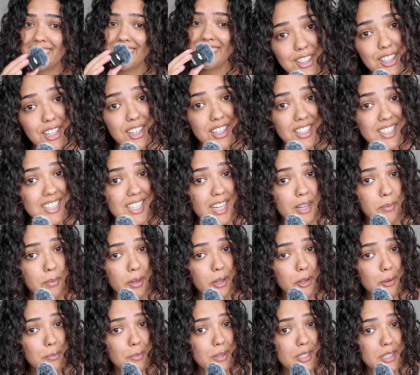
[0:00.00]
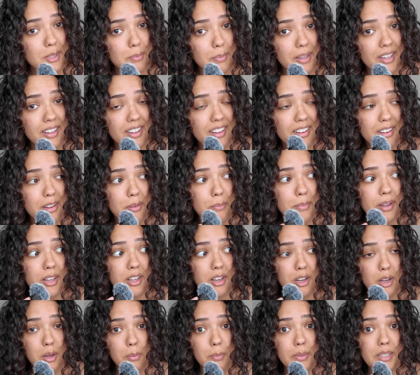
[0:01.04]
A lot of time I could be spending on my
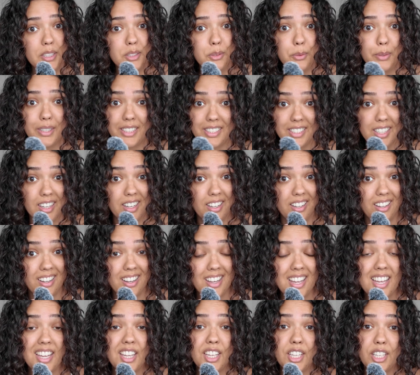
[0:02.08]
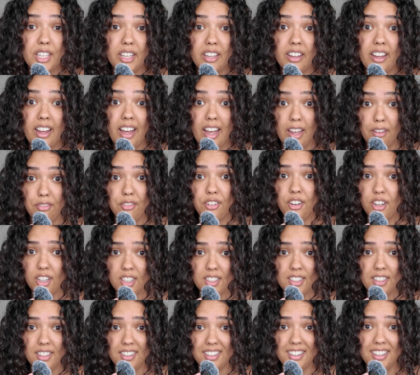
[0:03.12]
hobbies, which I have
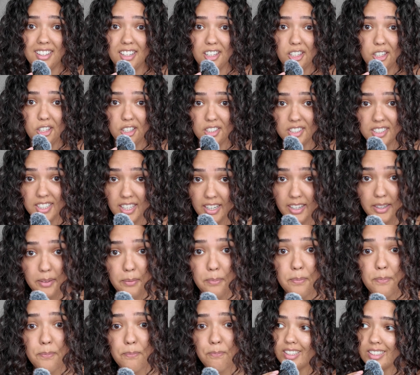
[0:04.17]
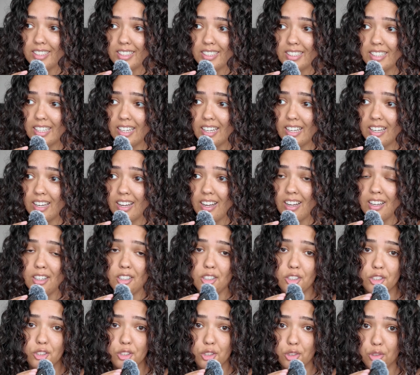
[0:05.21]
not done in a long time. Instead, I
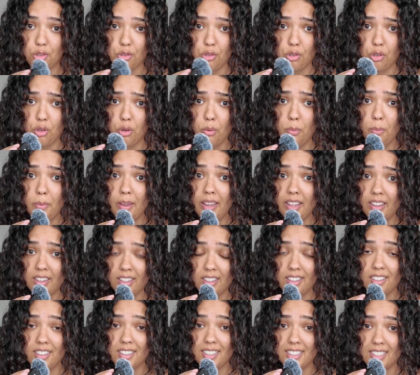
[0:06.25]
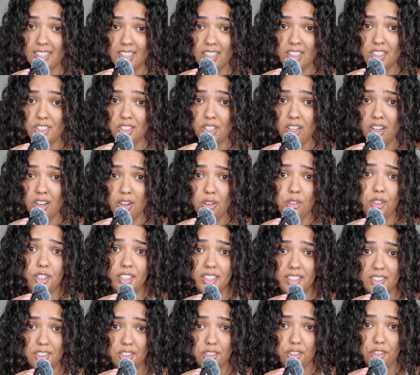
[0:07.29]
just scroll mainly on TikTok or
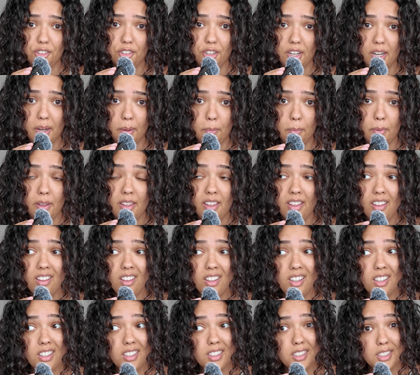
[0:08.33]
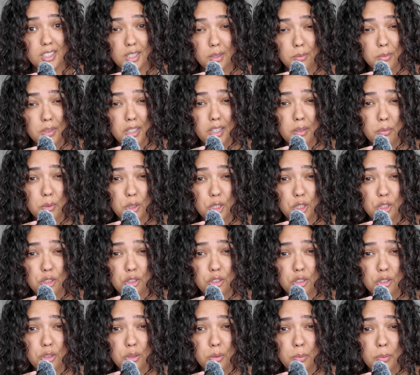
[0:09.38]
Instagram, sometimes
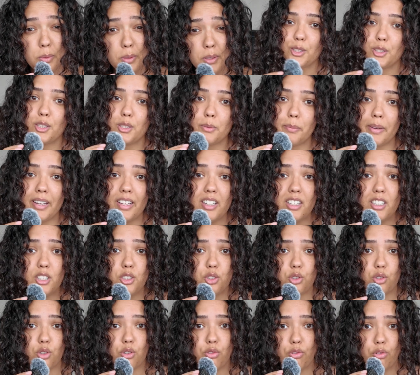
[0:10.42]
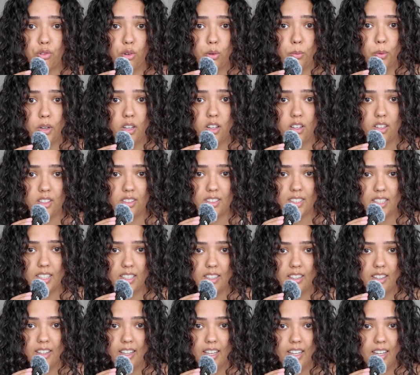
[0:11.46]
YouTube. So it's mainly short form
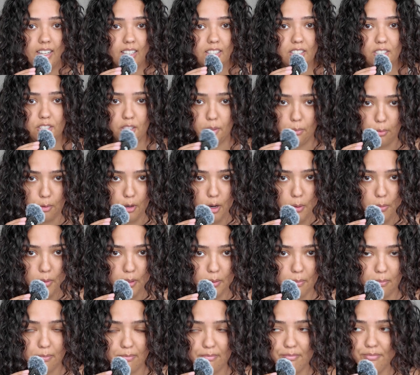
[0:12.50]
content that is the problem.